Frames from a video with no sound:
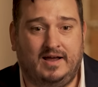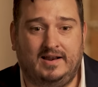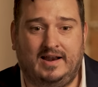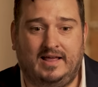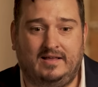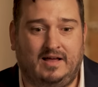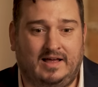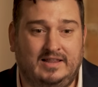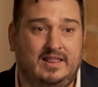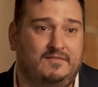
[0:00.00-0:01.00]
Right. And I
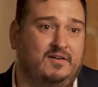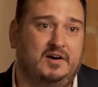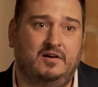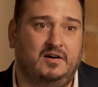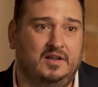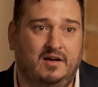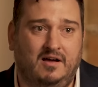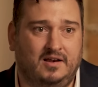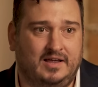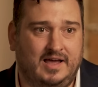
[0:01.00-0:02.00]
did that very early
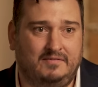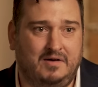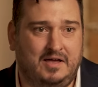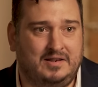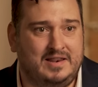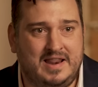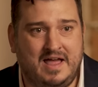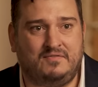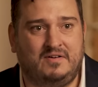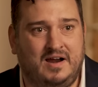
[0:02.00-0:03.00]
on. Like I
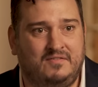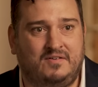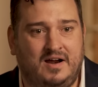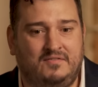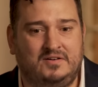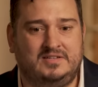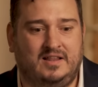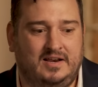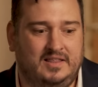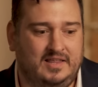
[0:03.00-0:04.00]
never, ever, ever
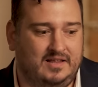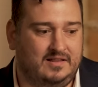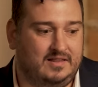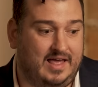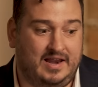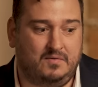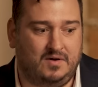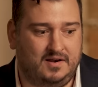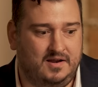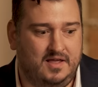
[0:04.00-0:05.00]
sell anything to
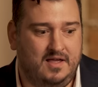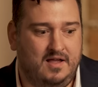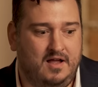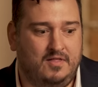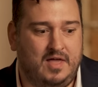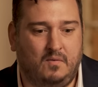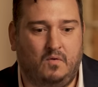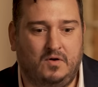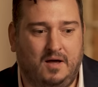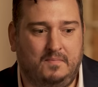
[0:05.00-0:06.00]
anyone that
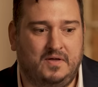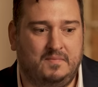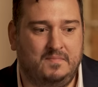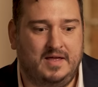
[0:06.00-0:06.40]
won't help them.